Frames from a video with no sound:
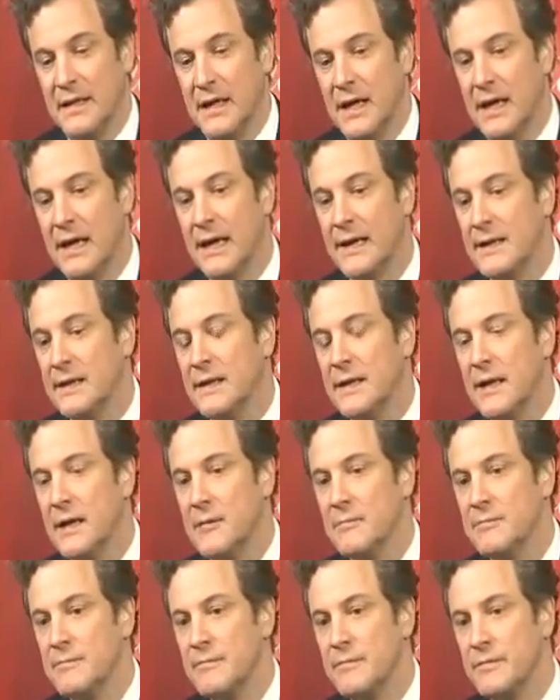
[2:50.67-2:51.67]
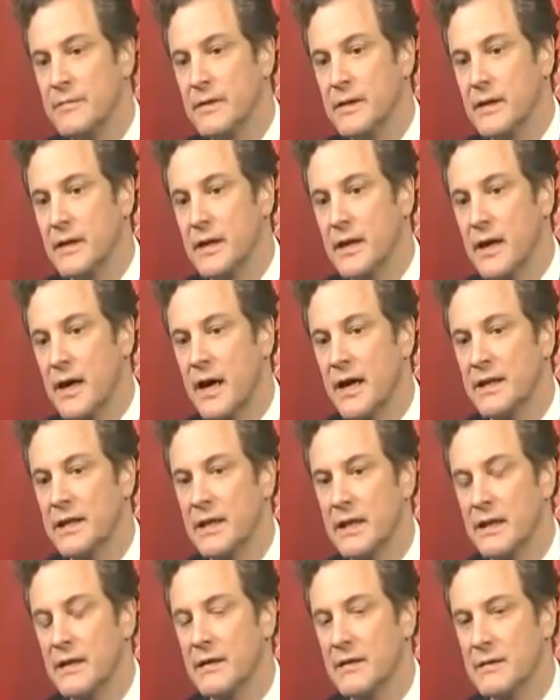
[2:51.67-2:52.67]
And um, I
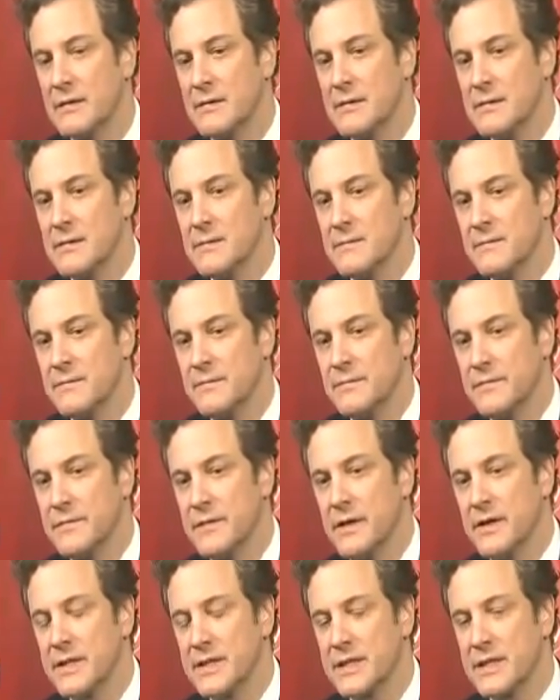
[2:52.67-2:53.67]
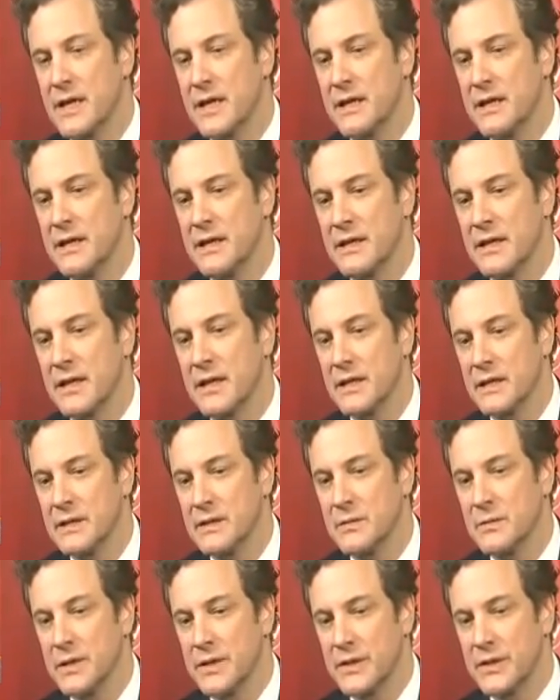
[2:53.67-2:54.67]
think there are certain
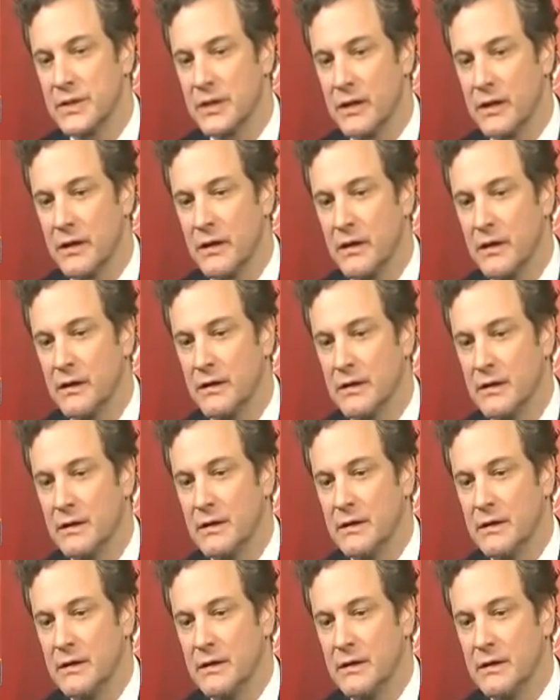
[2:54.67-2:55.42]
things which are